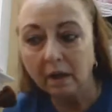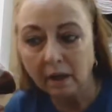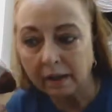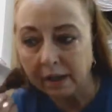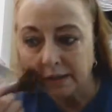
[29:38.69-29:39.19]

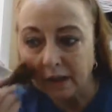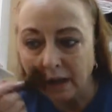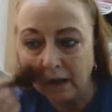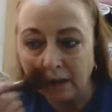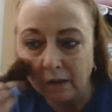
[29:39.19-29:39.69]
Okay,
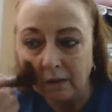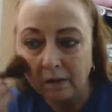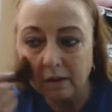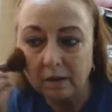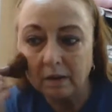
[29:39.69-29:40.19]
so
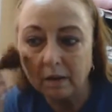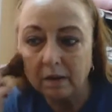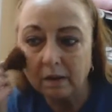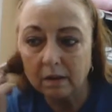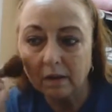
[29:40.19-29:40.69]

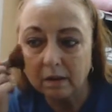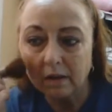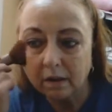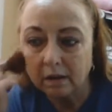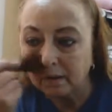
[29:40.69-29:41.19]

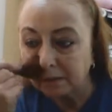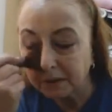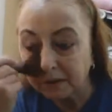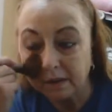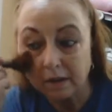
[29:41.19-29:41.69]

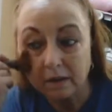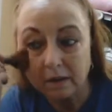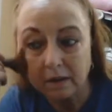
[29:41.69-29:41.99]
just gonna.